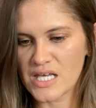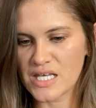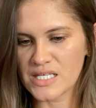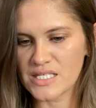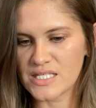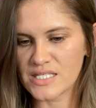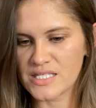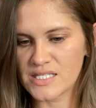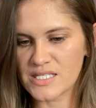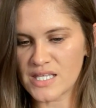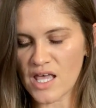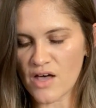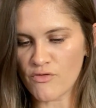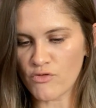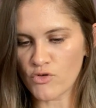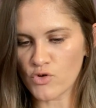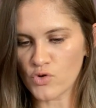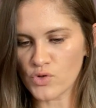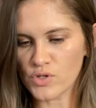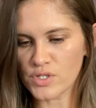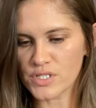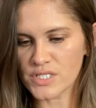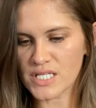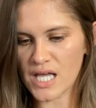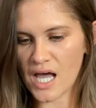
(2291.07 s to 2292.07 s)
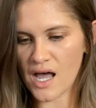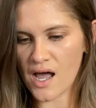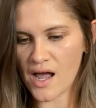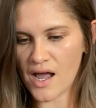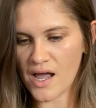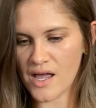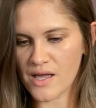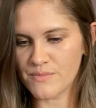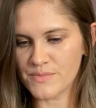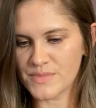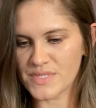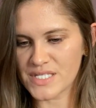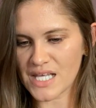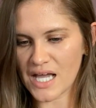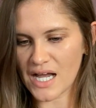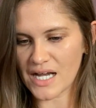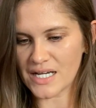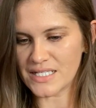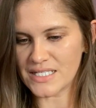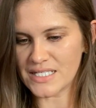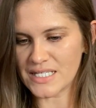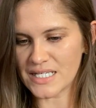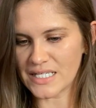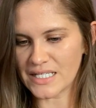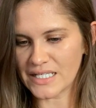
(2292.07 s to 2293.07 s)
Several times I
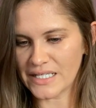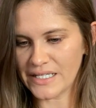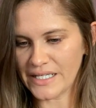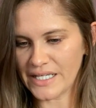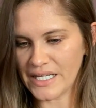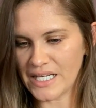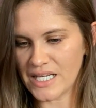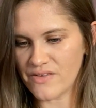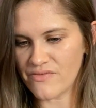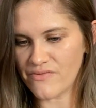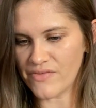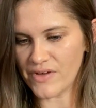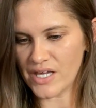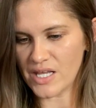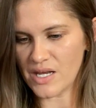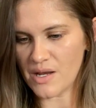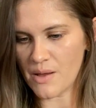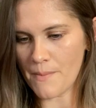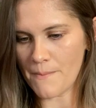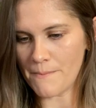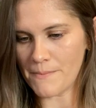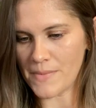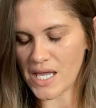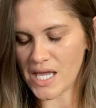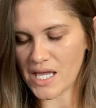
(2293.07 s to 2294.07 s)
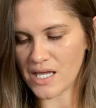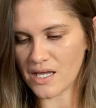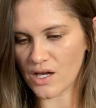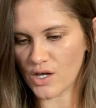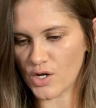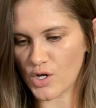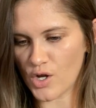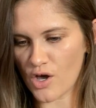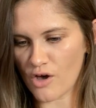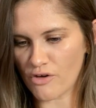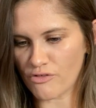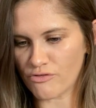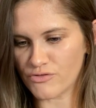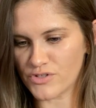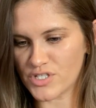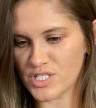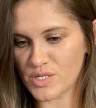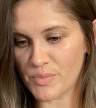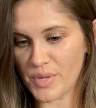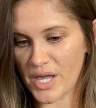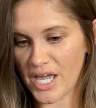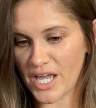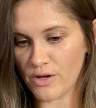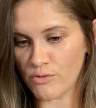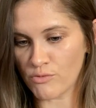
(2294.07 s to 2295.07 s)
didn't even make enough
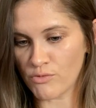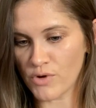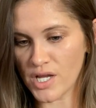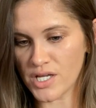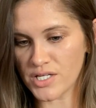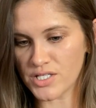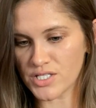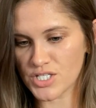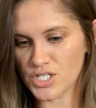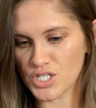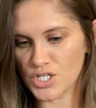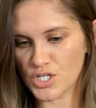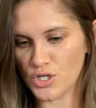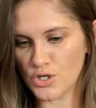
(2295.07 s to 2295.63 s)
to pay rent.